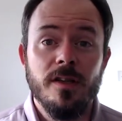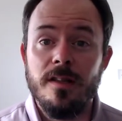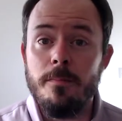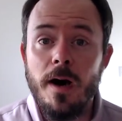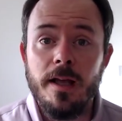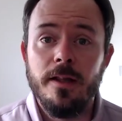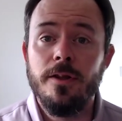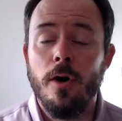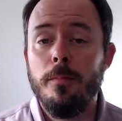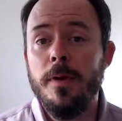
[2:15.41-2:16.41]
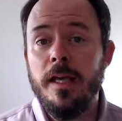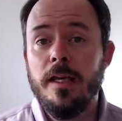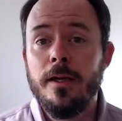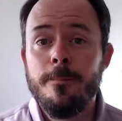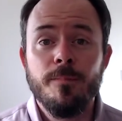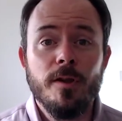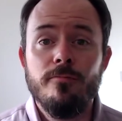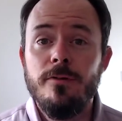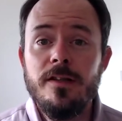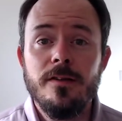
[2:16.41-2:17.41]
and they might end up being
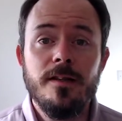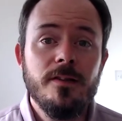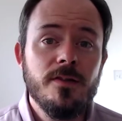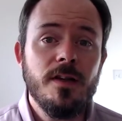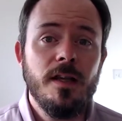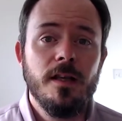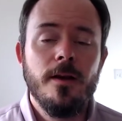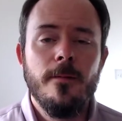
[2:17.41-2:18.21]
written in C.